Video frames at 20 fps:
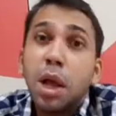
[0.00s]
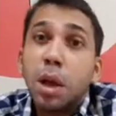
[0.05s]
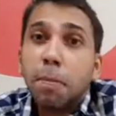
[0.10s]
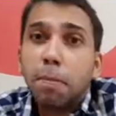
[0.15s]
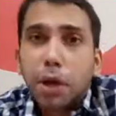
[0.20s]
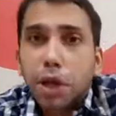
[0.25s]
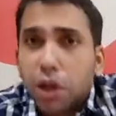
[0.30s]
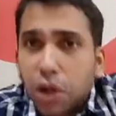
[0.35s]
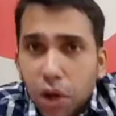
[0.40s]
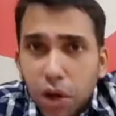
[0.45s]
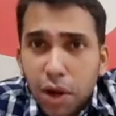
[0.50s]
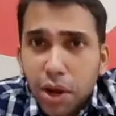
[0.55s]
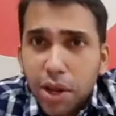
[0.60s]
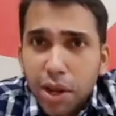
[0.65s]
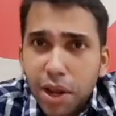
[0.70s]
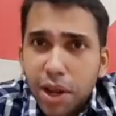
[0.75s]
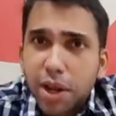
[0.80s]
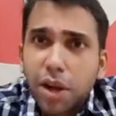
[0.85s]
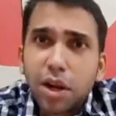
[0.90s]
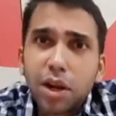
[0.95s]
particularly
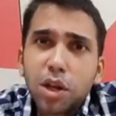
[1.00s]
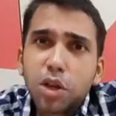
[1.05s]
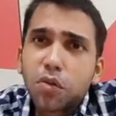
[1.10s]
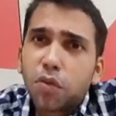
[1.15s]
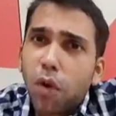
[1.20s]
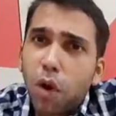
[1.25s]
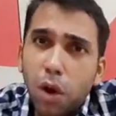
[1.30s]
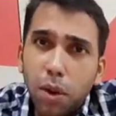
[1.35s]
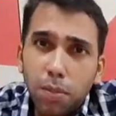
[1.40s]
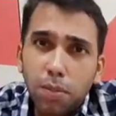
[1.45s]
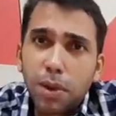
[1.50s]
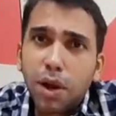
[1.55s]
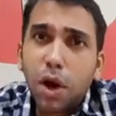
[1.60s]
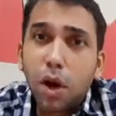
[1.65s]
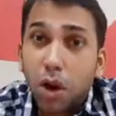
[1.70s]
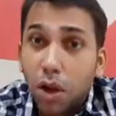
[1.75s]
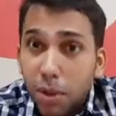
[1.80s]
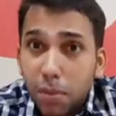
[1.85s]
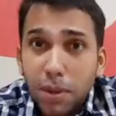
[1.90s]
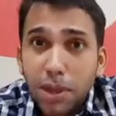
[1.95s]
in English for
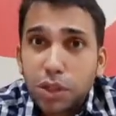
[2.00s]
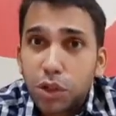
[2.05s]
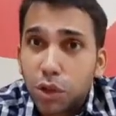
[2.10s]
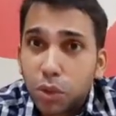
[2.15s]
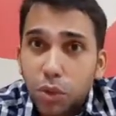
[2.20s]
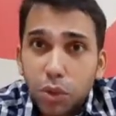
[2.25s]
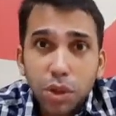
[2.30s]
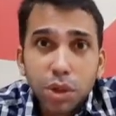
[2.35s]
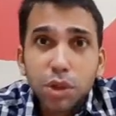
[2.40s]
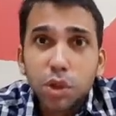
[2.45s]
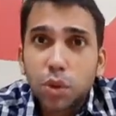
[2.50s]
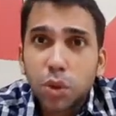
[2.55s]
all my students